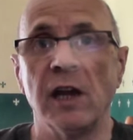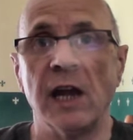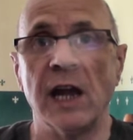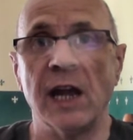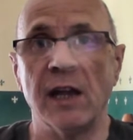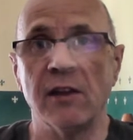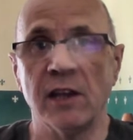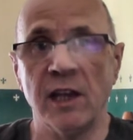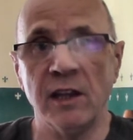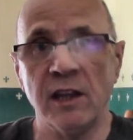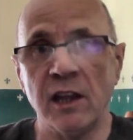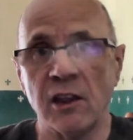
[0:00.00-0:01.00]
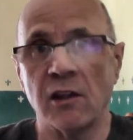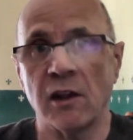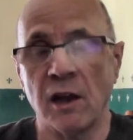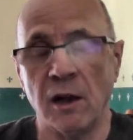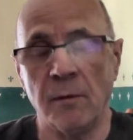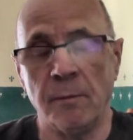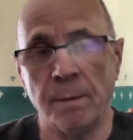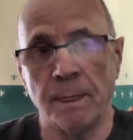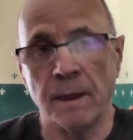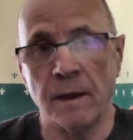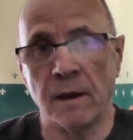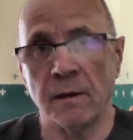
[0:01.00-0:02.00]
and in this
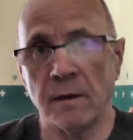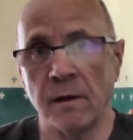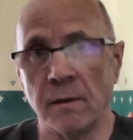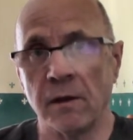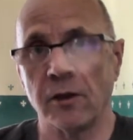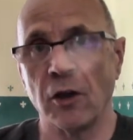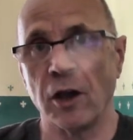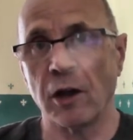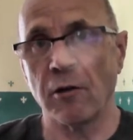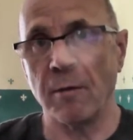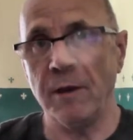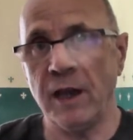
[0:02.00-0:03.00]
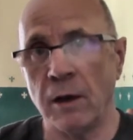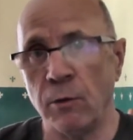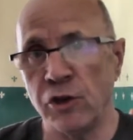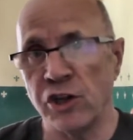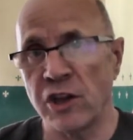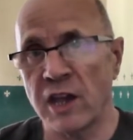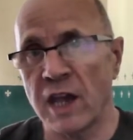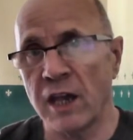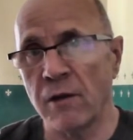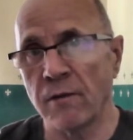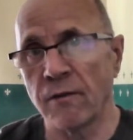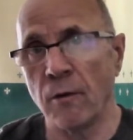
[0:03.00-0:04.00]
diagram here, which is
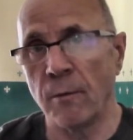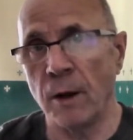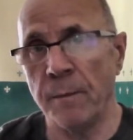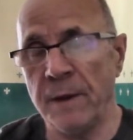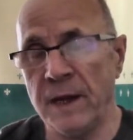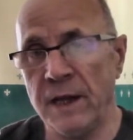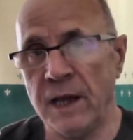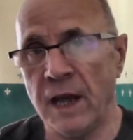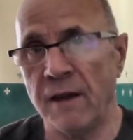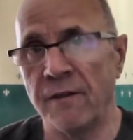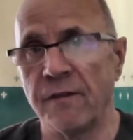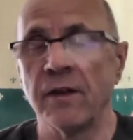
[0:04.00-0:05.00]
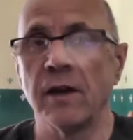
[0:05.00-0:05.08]
taken from my PDF